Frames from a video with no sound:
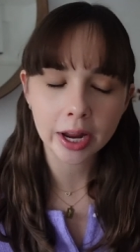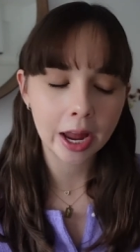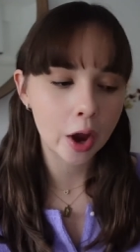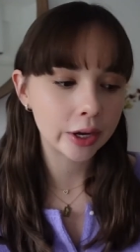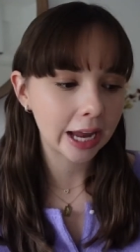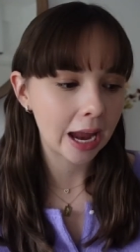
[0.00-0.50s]
It
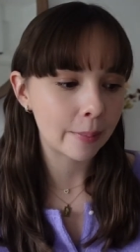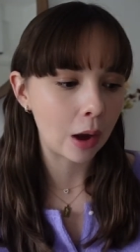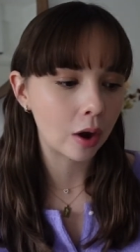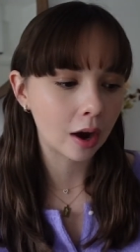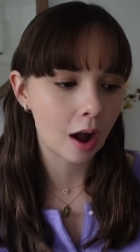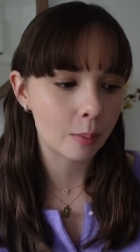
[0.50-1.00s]
only came
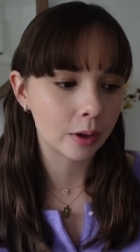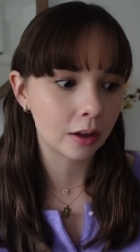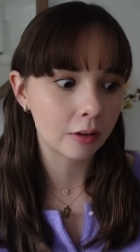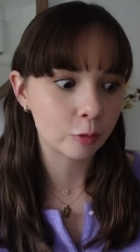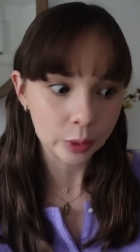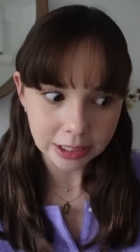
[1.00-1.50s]
out a couple
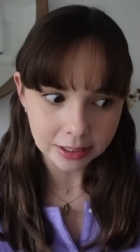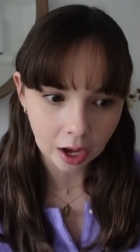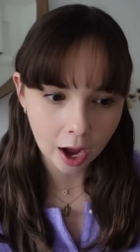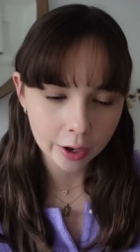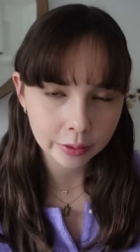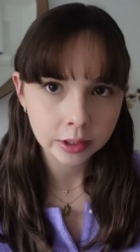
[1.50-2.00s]
of weeks
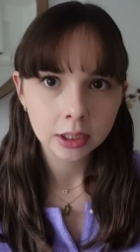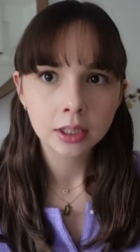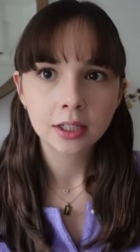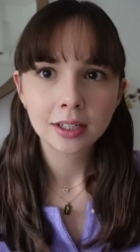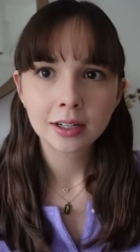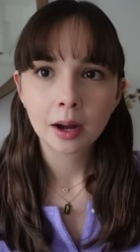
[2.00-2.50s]
ago.
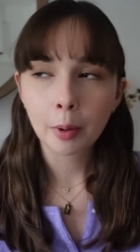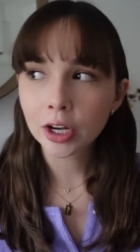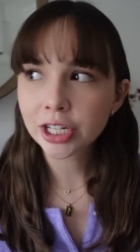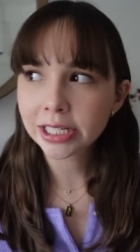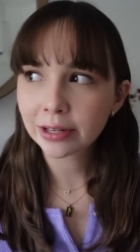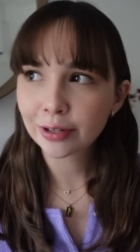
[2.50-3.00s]

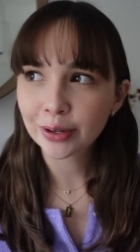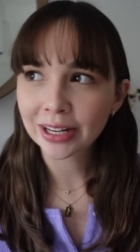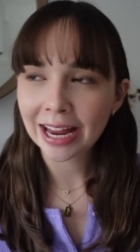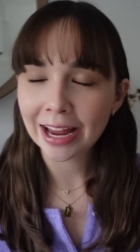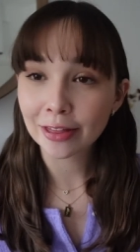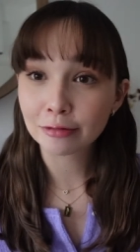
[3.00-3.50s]
Apologies if you can
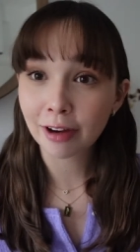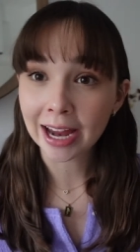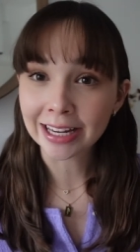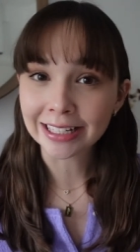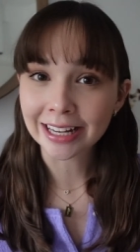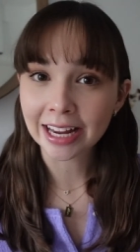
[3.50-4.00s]
hear the
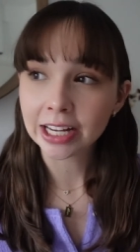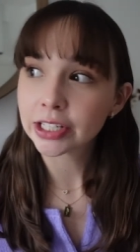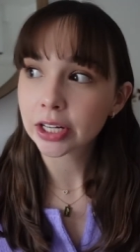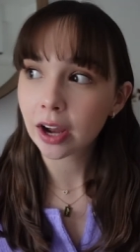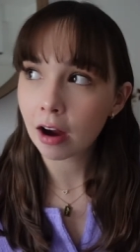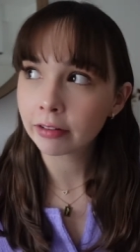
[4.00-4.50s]
rain. It is
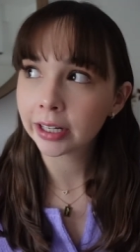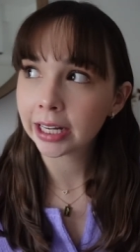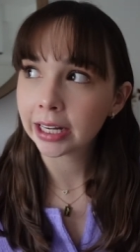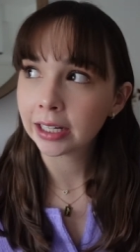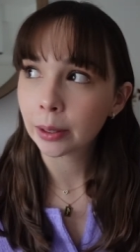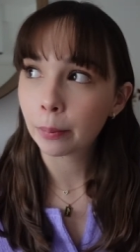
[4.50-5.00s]

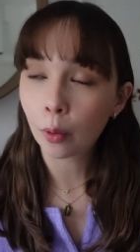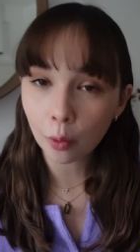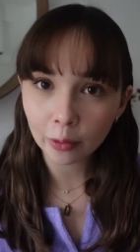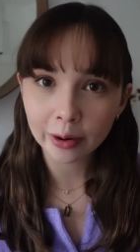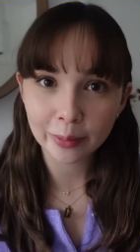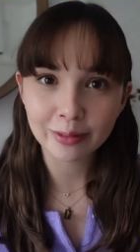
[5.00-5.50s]
currently
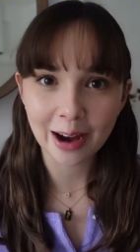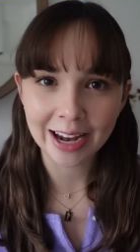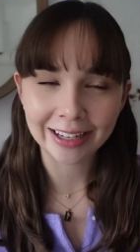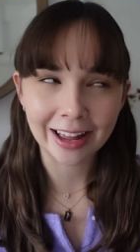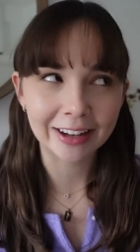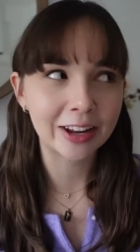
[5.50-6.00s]
pouring with
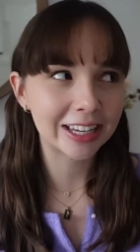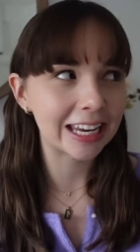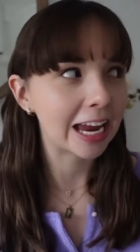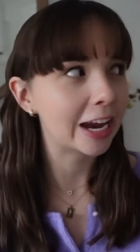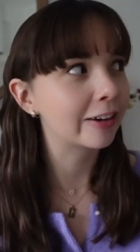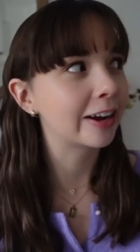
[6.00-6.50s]
rain and I can
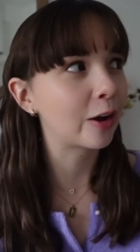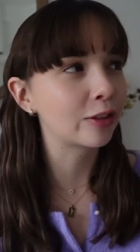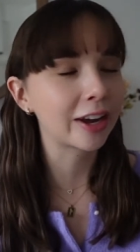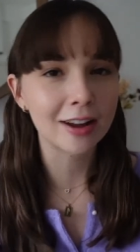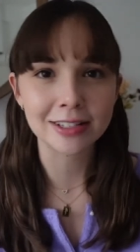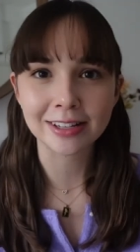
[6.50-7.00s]
hear it on the
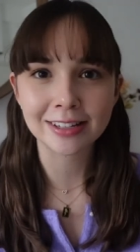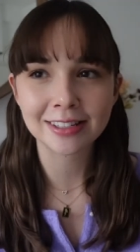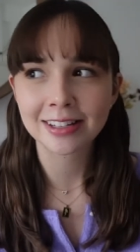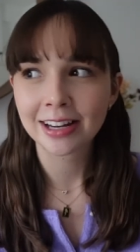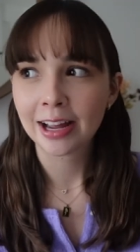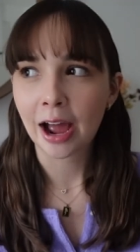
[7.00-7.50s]
gutters
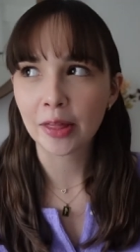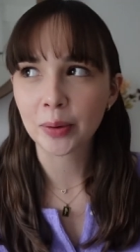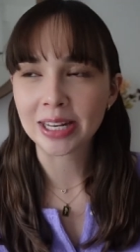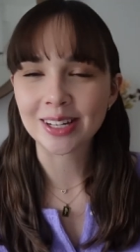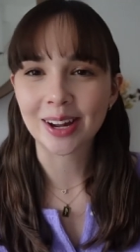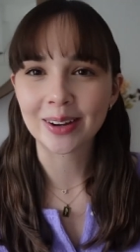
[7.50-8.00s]
and the
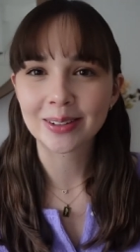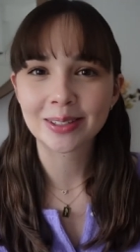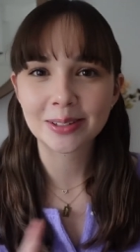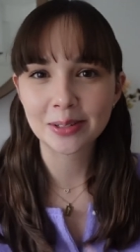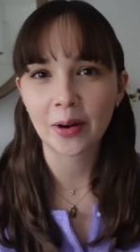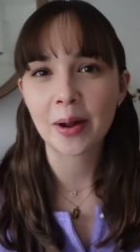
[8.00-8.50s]
window. So
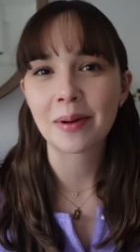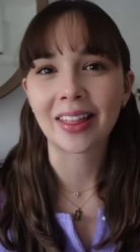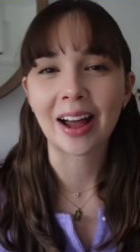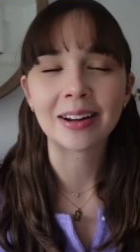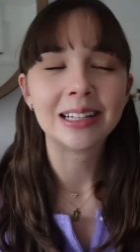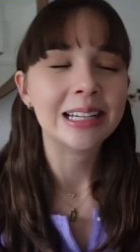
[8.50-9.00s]
sorry about
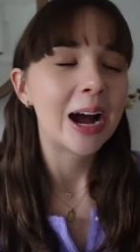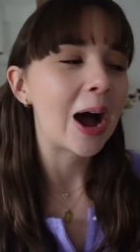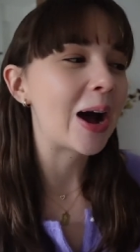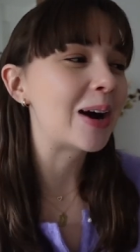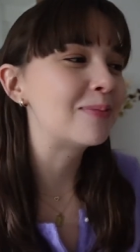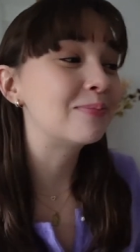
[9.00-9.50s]
that.
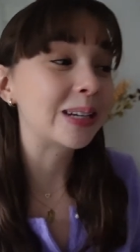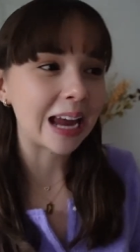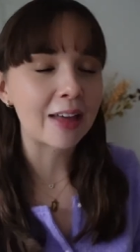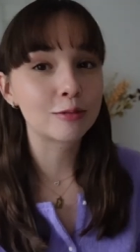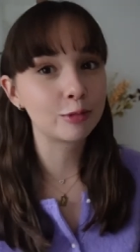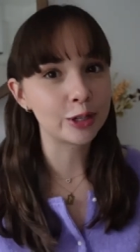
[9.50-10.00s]
Um, but
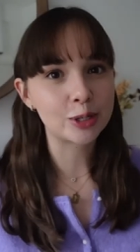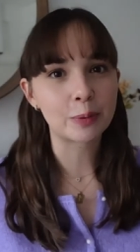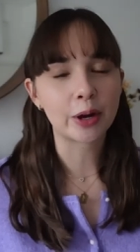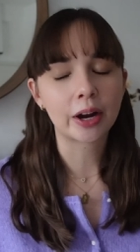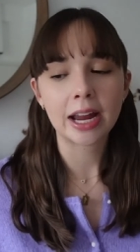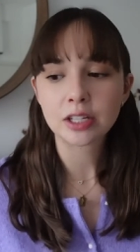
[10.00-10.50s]
yeah, the Rouje
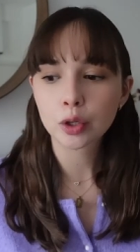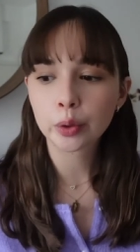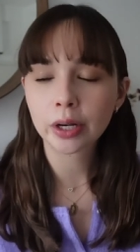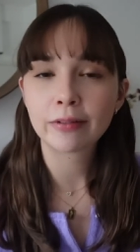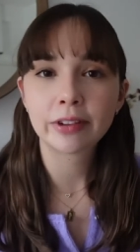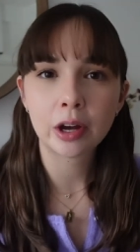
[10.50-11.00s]
book. It's
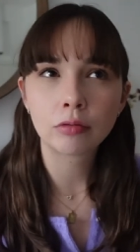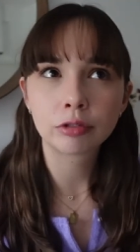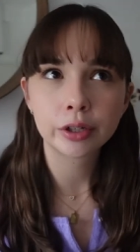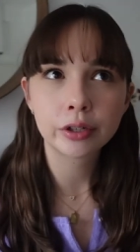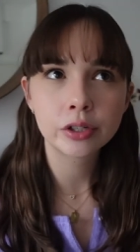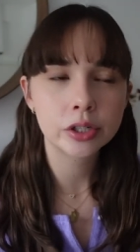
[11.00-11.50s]
called Le Vie en
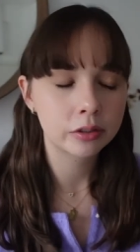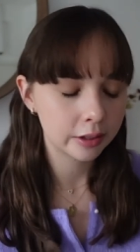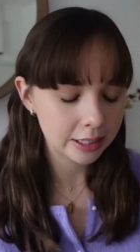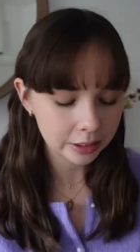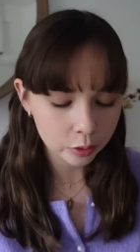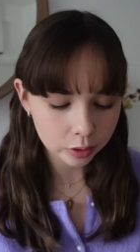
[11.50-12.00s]
Rouje.
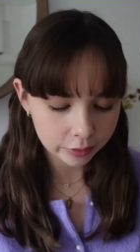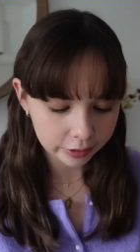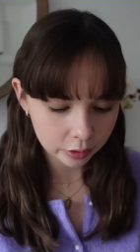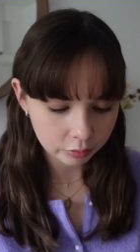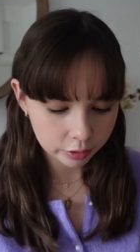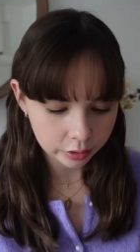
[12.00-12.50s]
Is it called Le Vie
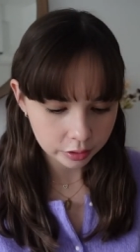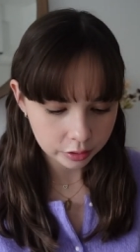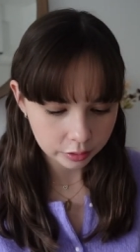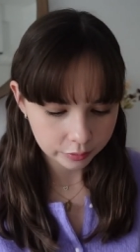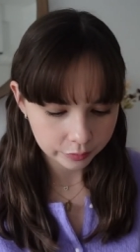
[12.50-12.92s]
en Rouje?